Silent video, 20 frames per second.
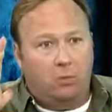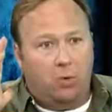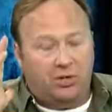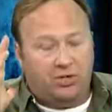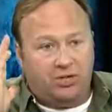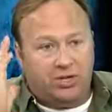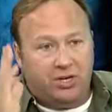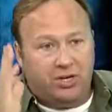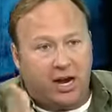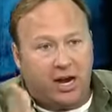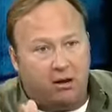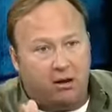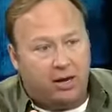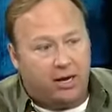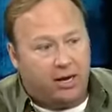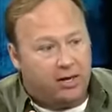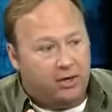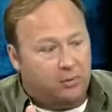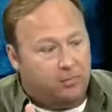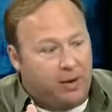what's
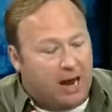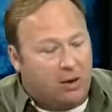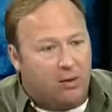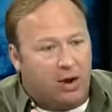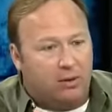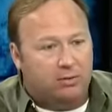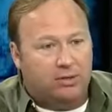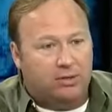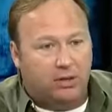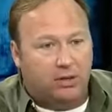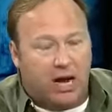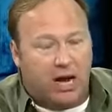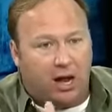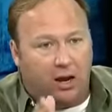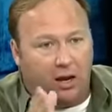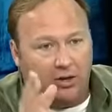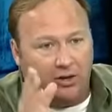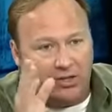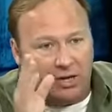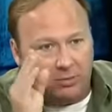scary is back when I was in
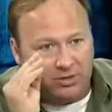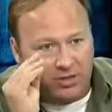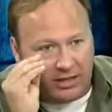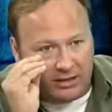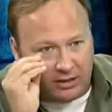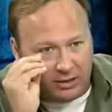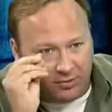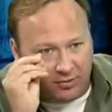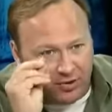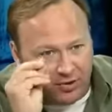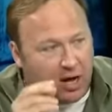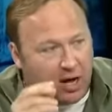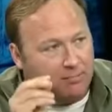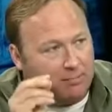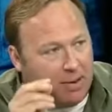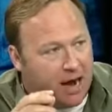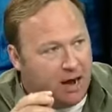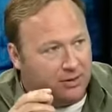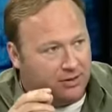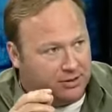college, that was like the
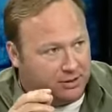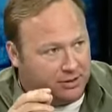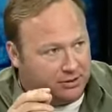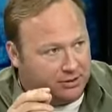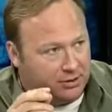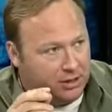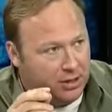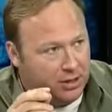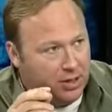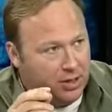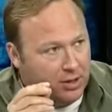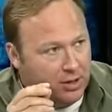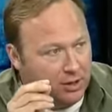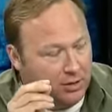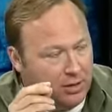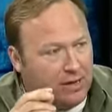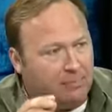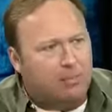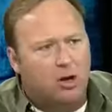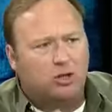thug bouncers.
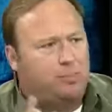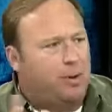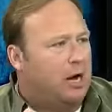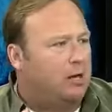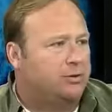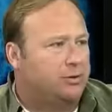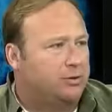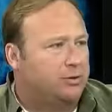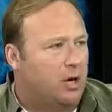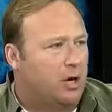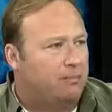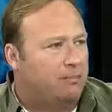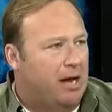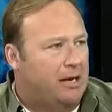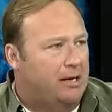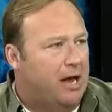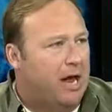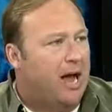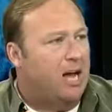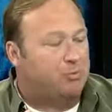Like, most bouncers aren't
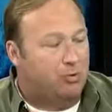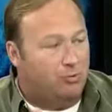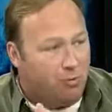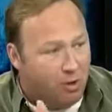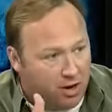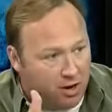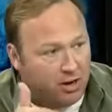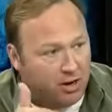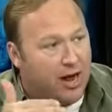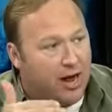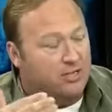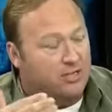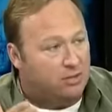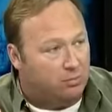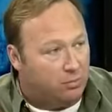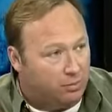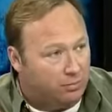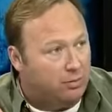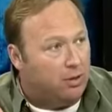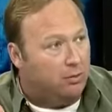bad guys. We'd run into guys
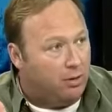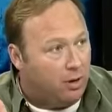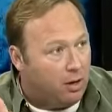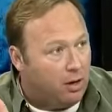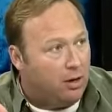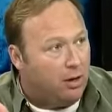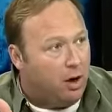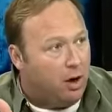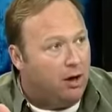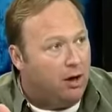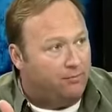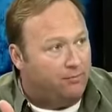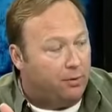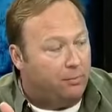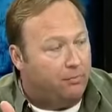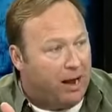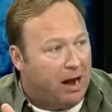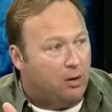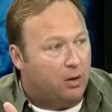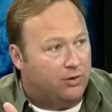that were, you know, on it
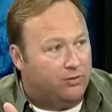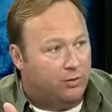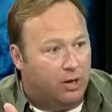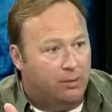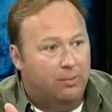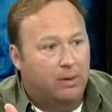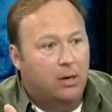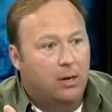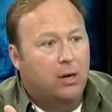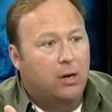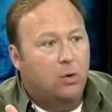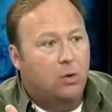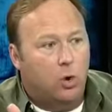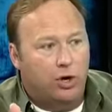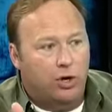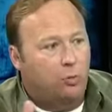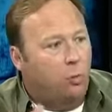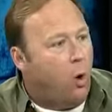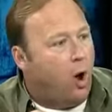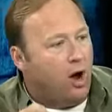for a power trip,
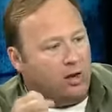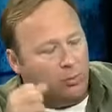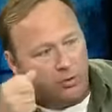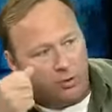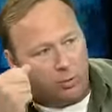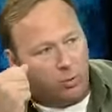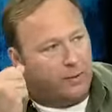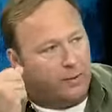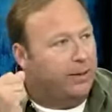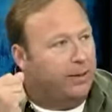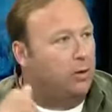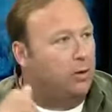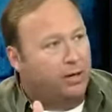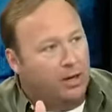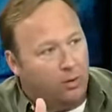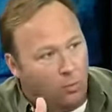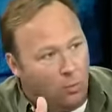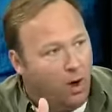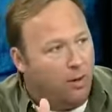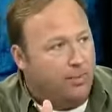where you walk in with a really
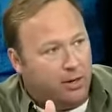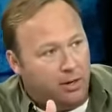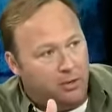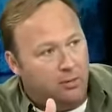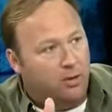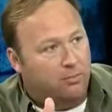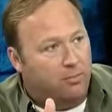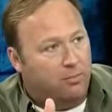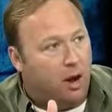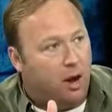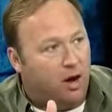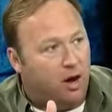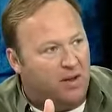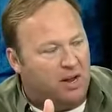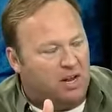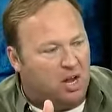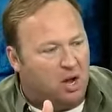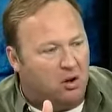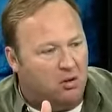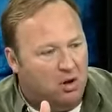good-looking woman into a bar, and
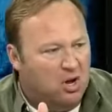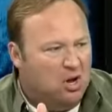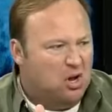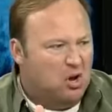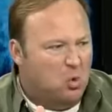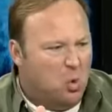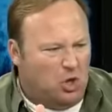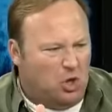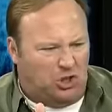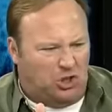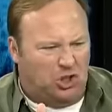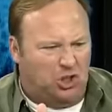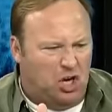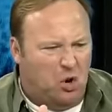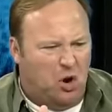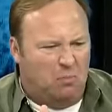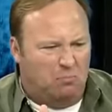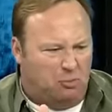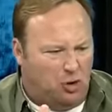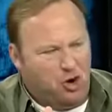they go, what you
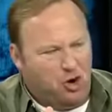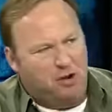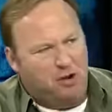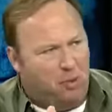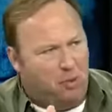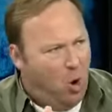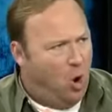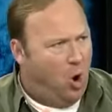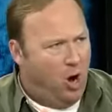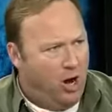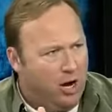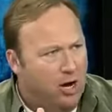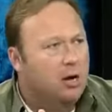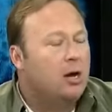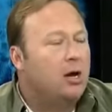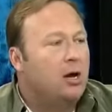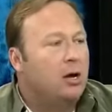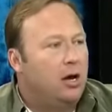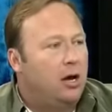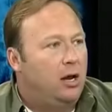doing, pretty boy?
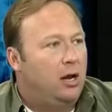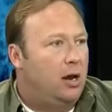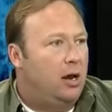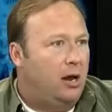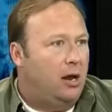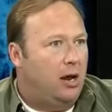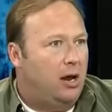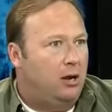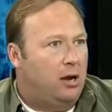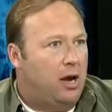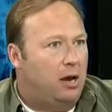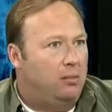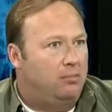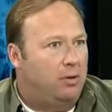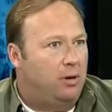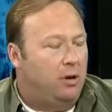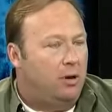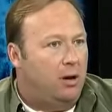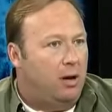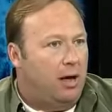And I,
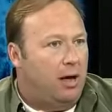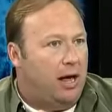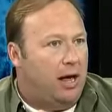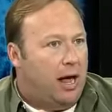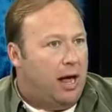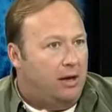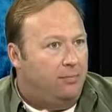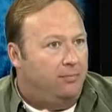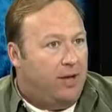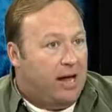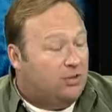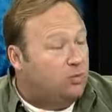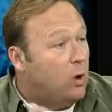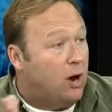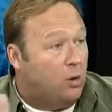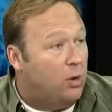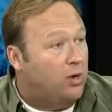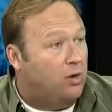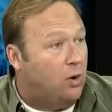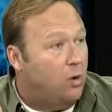you know, that's
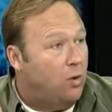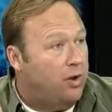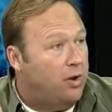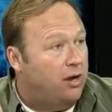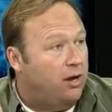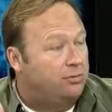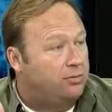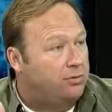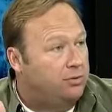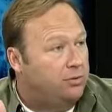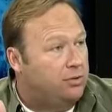why I quit going down to